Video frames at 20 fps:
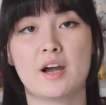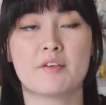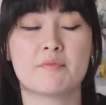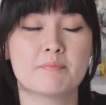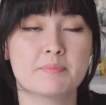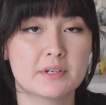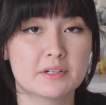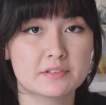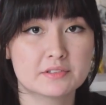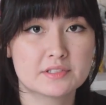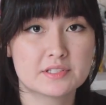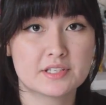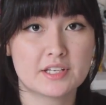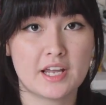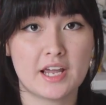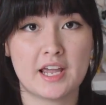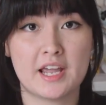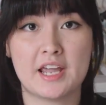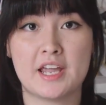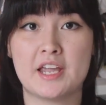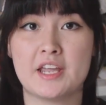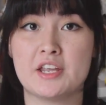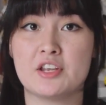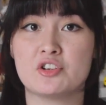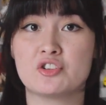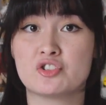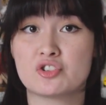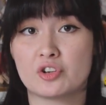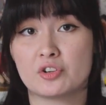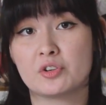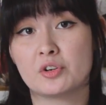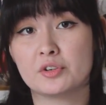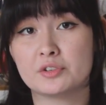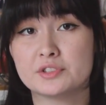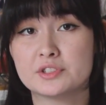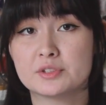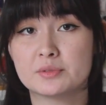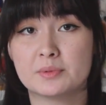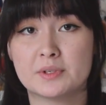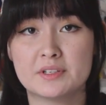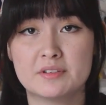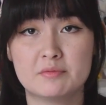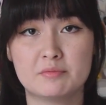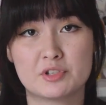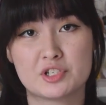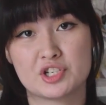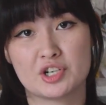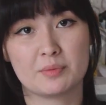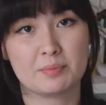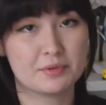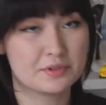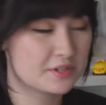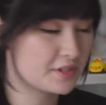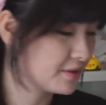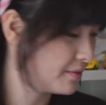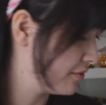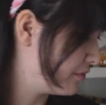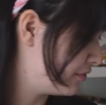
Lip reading: I built a Jean Alta one, which I'll put some